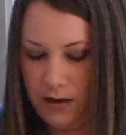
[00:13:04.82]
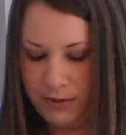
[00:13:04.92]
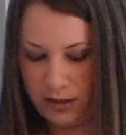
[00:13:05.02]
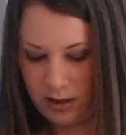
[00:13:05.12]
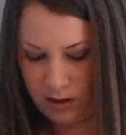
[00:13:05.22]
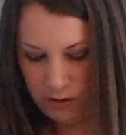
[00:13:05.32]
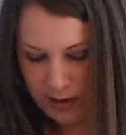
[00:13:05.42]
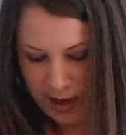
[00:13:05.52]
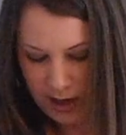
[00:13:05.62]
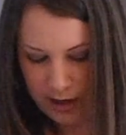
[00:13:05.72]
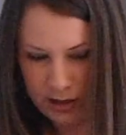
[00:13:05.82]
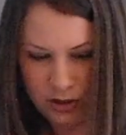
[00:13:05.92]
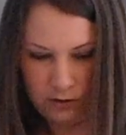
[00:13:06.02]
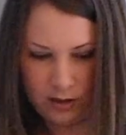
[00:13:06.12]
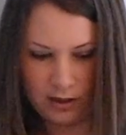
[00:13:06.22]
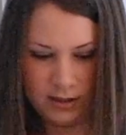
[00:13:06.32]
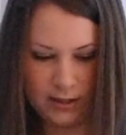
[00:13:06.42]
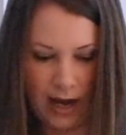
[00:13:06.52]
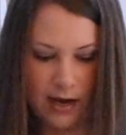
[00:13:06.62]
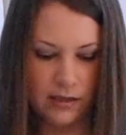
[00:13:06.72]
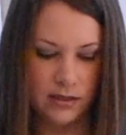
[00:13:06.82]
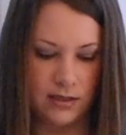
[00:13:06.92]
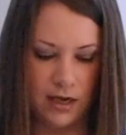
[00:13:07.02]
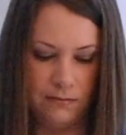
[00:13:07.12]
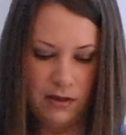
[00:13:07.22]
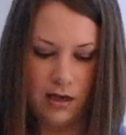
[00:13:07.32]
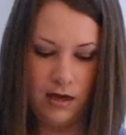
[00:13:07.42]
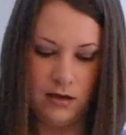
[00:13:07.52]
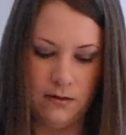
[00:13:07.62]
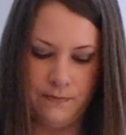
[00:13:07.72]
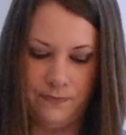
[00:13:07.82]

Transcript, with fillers: I'm just gonna go ahead and do the exact same thing.